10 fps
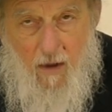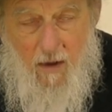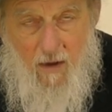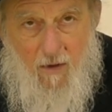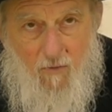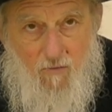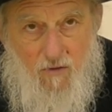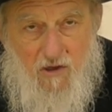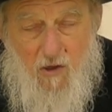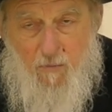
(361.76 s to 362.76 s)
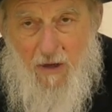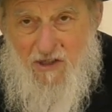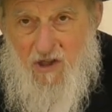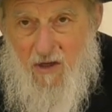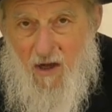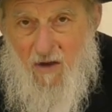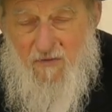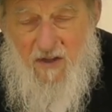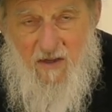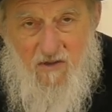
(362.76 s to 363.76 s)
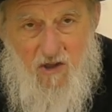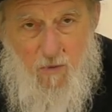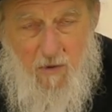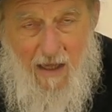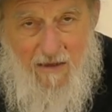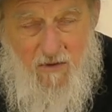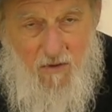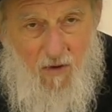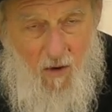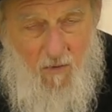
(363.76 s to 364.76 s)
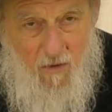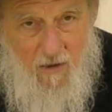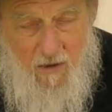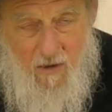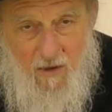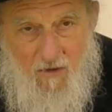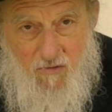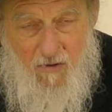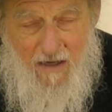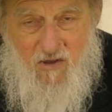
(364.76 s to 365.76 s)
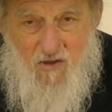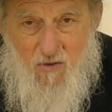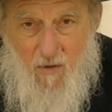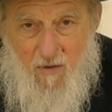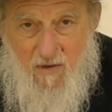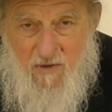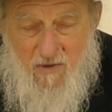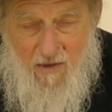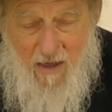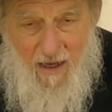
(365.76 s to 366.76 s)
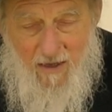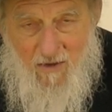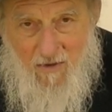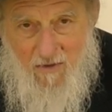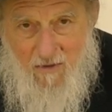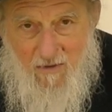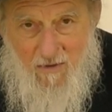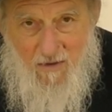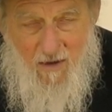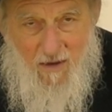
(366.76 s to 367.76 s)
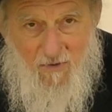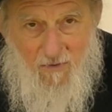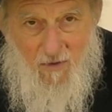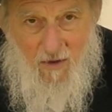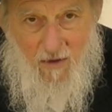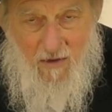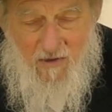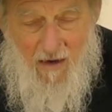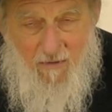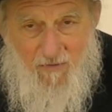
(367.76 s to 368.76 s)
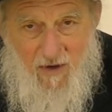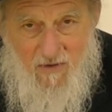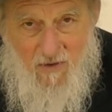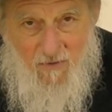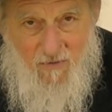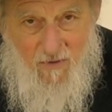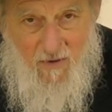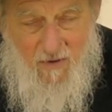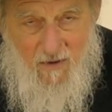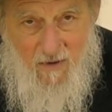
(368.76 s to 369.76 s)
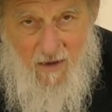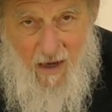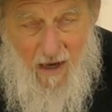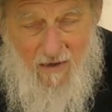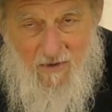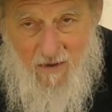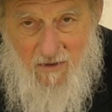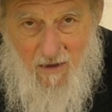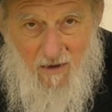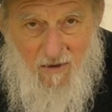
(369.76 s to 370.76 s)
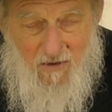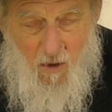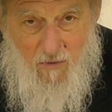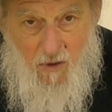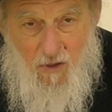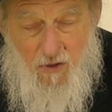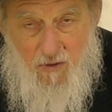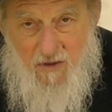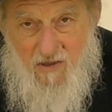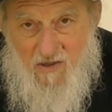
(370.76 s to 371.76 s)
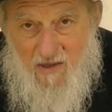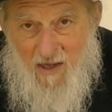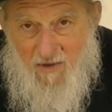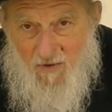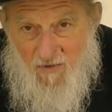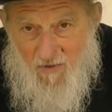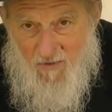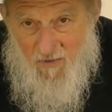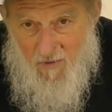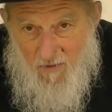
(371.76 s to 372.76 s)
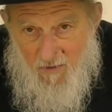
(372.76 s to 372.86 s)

uh, the suppression of things that you would like to know. Great stories like uh, the sacrifice of Isaac, uh, told in 30 sentences.